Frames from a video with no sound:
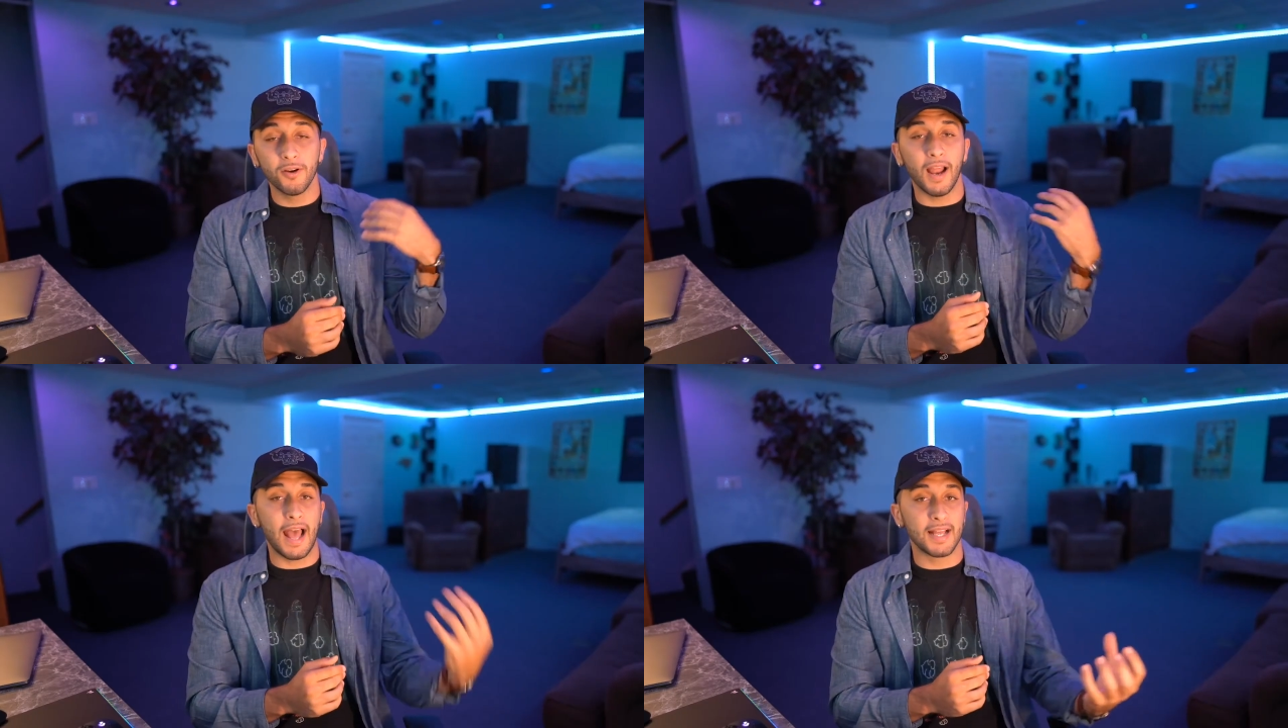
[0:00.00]

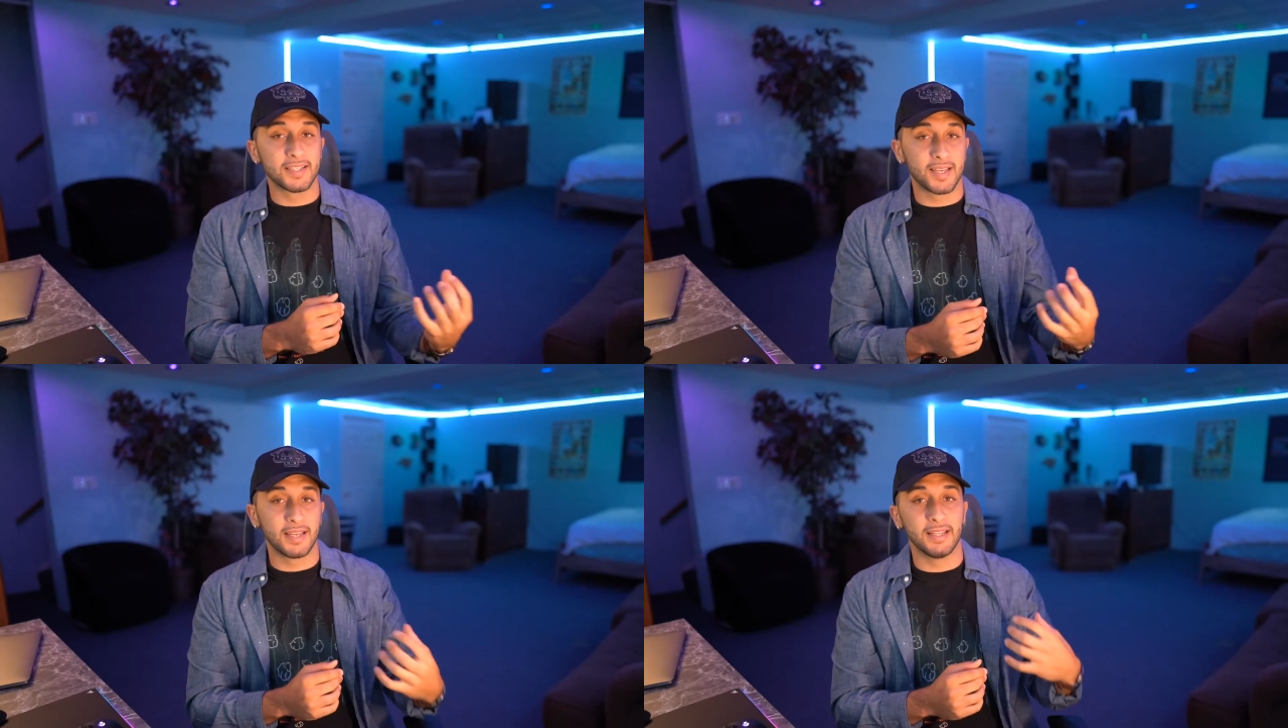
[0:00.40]
your ad
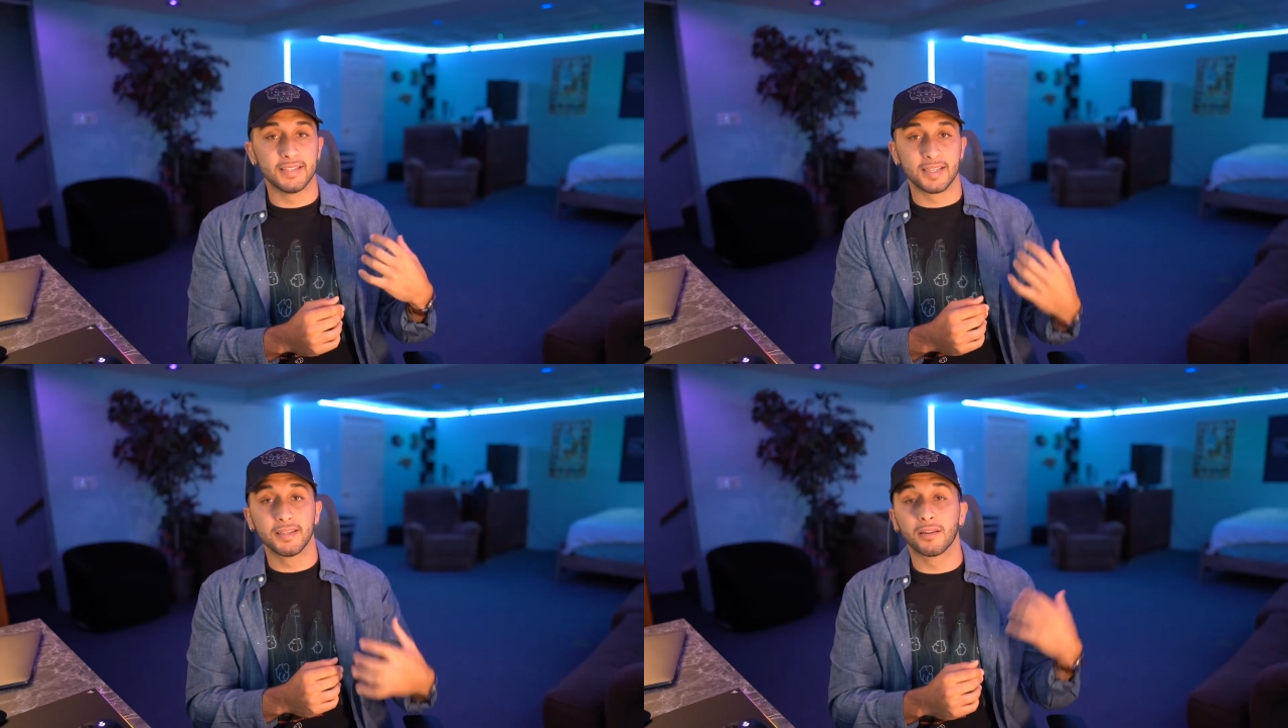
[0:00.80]
set
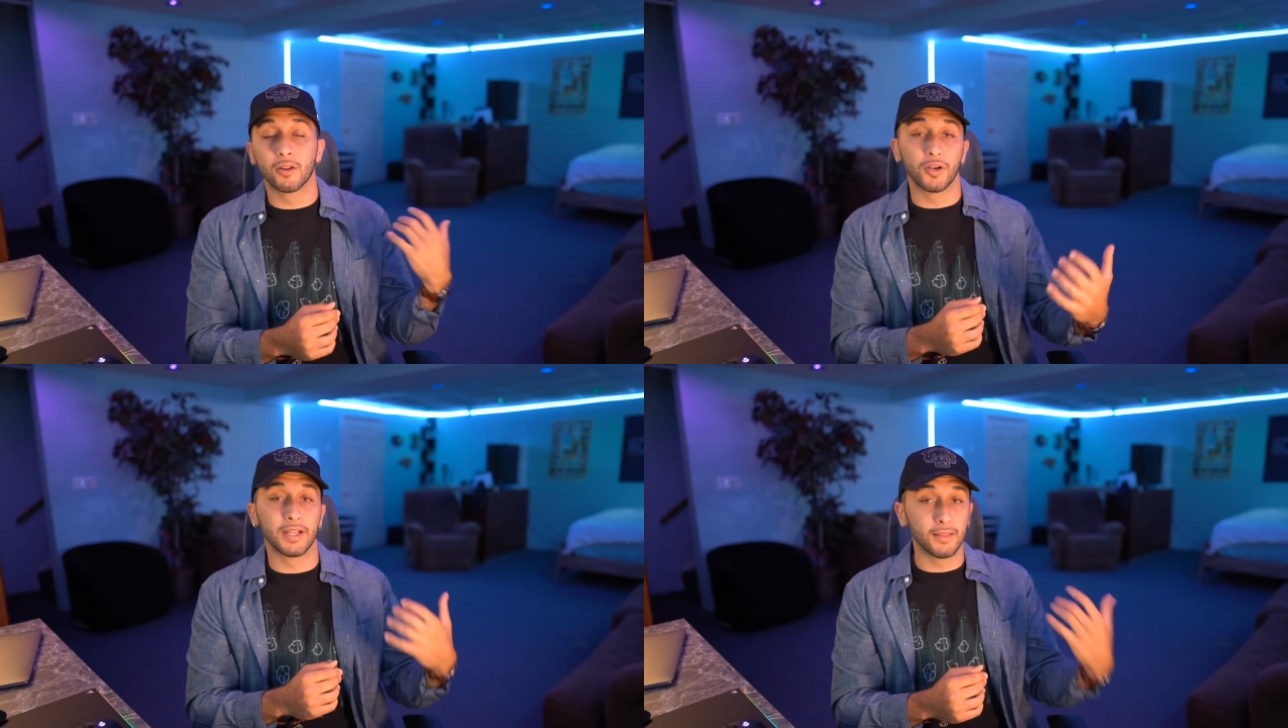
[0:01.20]
is in
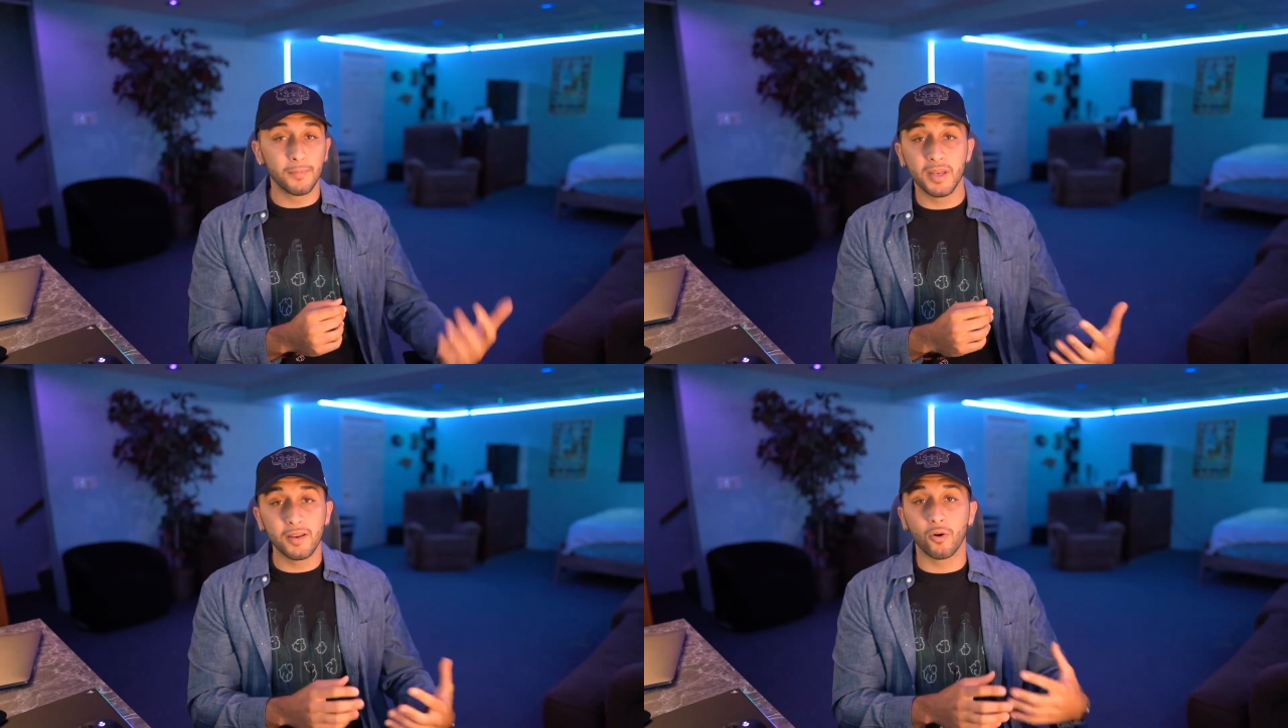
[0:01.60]
learning
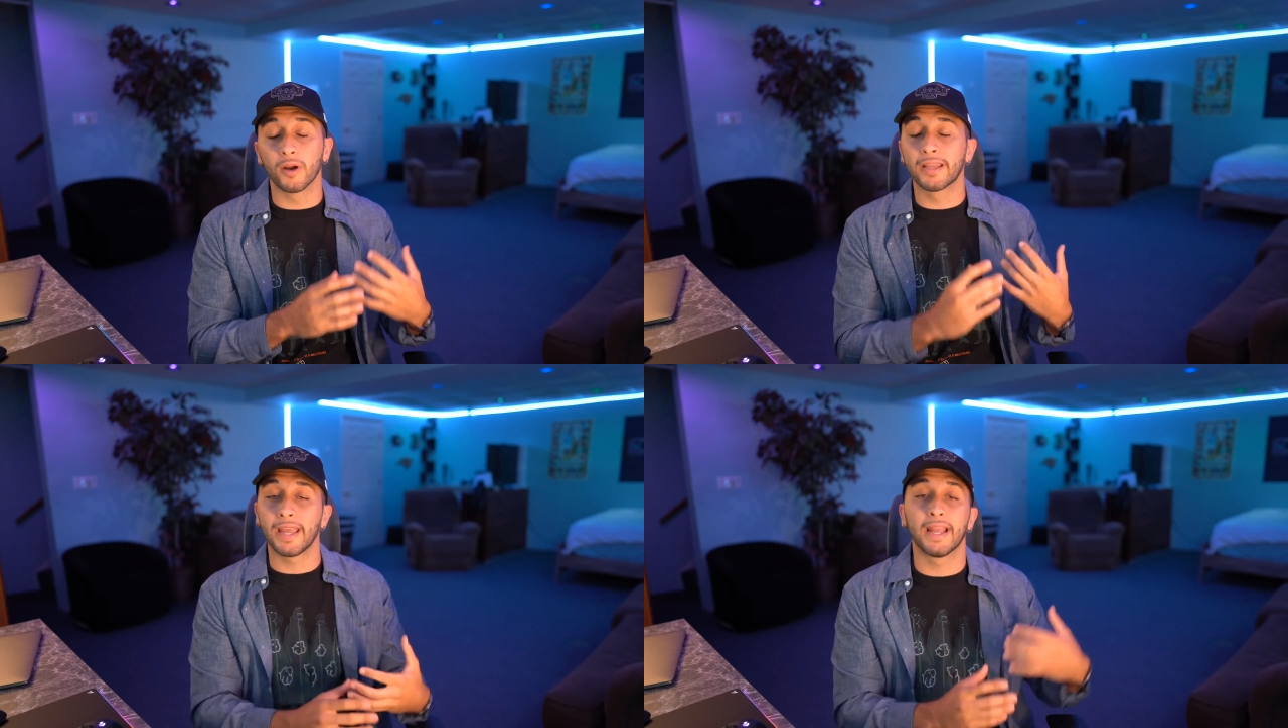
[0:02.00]
limited
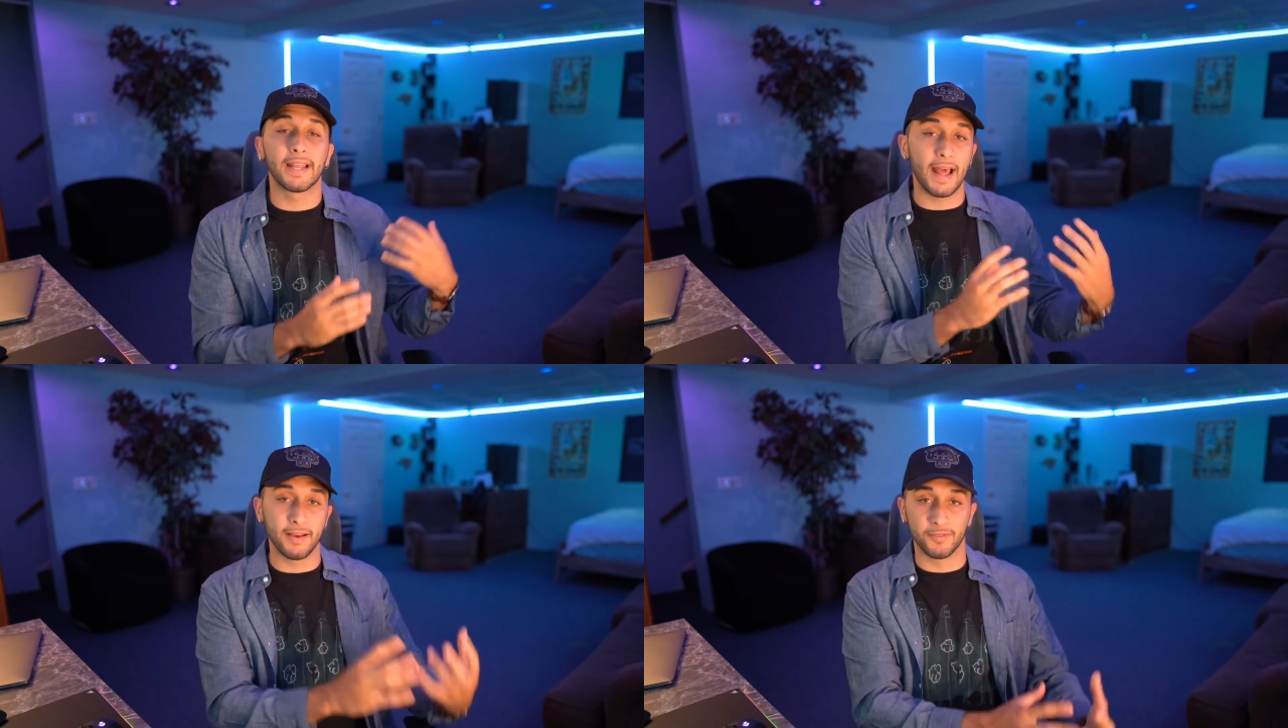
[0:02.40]
or can't
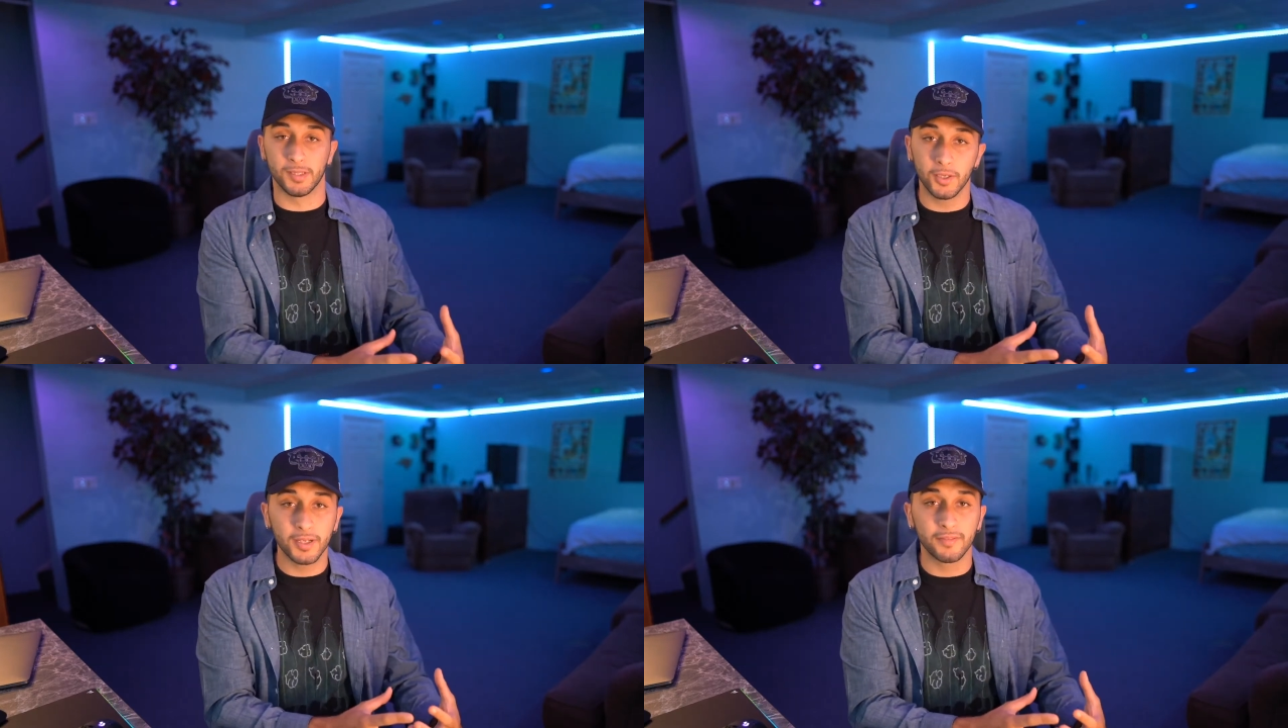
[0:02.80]
get out of the
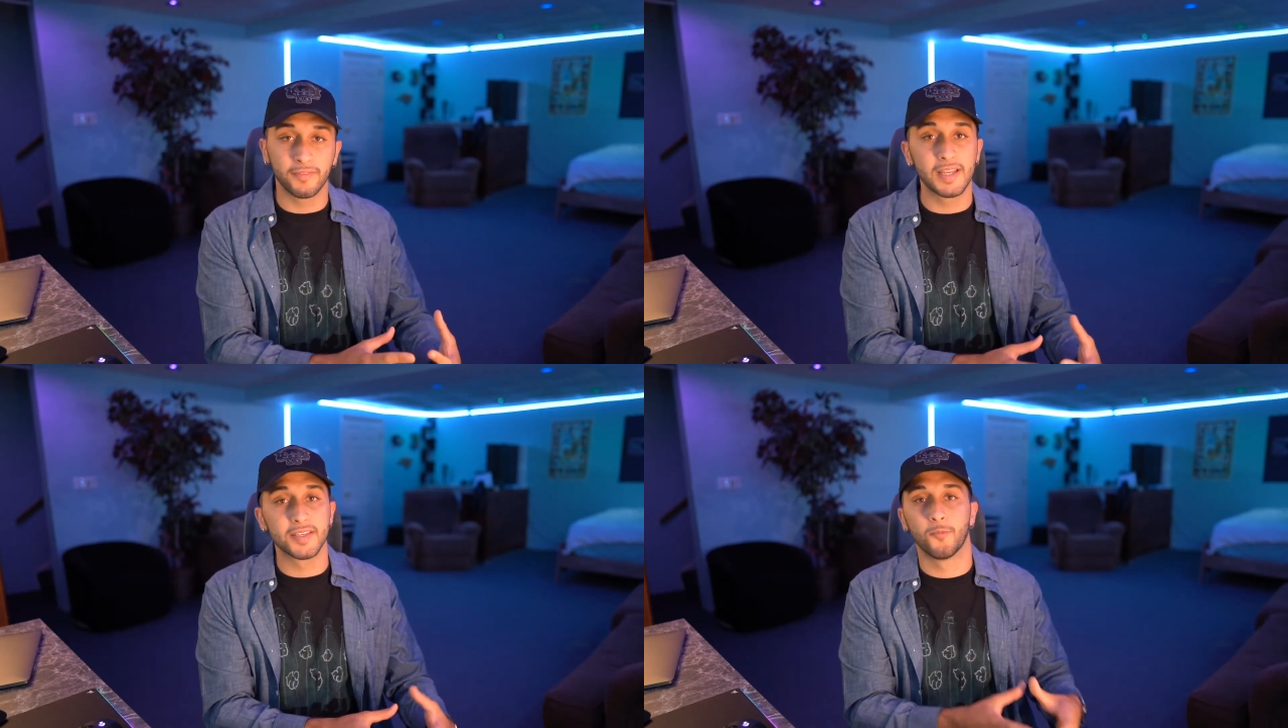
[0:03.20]
learning
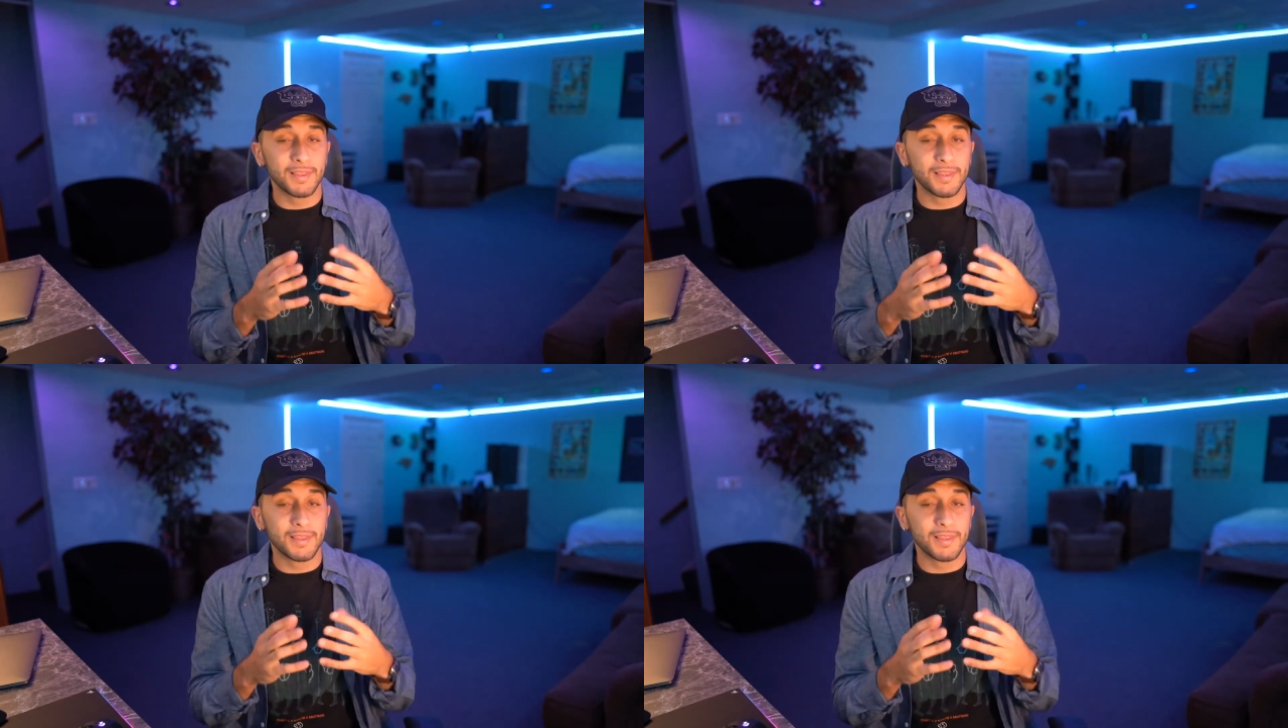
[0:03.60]
phase,